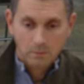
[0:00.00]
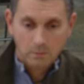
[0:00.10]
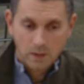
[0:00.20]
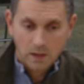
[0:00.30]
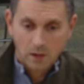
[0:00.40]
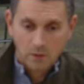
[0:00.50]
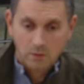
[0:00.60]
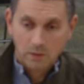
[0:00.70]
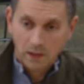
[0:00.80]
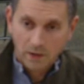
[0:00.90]
we are
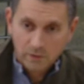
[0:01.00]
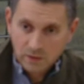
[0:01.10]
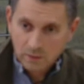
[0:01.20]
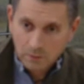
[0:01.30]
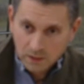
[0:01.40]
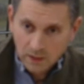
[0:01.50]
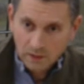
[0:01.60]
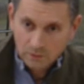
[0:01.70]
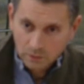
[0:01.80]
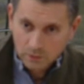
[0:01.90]
doing everything we
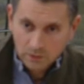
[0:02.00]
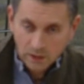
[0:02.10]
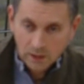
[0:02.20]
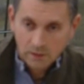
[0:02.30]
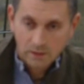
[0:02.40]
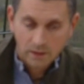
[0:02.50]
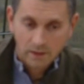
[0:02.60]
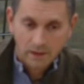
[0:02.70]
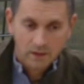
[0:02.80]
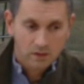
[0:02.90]
can locally.
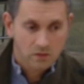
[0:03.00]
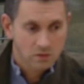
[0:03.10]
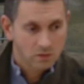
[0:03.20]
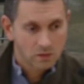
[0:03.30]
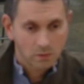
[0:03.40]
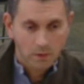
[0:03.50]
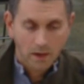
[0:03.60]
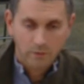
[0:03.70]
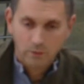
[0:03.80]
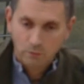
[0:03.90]
I could assure you we're
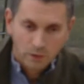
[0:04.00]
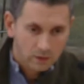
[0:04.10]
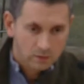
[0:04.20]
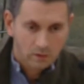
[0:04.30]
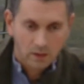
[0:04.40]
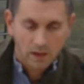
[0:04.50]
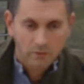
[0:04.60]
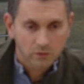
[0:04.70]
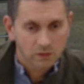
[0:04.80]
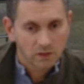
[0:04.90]
having regular
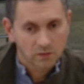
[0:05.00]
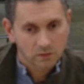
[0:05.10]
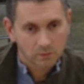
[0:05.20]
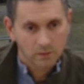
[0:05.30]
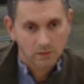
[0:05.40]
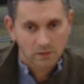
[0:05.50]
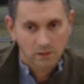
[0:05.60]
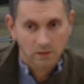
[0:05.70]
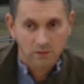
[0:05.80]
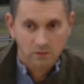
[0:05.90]
conversations with the
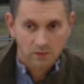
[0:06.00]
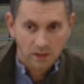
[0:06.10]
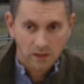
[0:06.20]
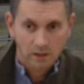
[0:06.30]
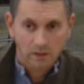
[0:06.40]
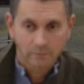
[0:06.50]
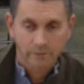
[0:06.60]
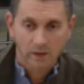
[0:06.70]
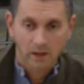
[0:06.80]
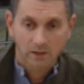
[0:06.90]
state
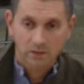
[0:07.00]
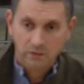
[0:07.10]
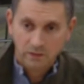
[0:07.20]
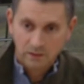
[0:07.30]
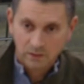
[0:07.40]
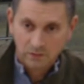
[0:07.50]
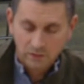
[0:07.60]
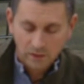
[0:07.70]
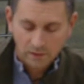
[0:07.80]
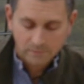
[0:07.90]
and the
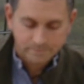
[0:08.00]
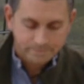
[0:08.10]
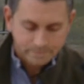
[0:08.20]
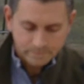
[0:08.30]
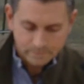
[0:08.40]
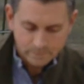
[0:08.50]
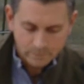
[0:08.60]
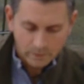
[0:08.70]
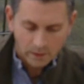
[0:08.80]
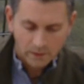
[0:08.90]
CDC.
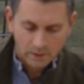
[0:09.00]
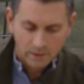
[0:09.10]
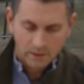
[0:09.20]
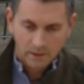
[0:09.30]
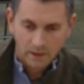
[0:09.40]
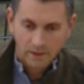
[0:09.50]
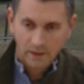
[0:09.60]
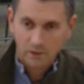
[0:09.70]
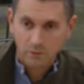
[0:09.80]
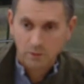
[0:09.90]
And
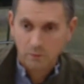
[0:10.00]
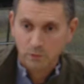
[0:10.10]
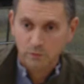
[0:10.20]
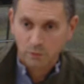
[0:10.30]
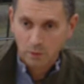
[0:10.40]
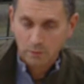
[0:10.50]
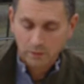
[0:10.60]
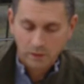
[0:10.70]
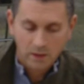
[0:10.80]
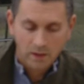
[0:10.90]
as we move forward,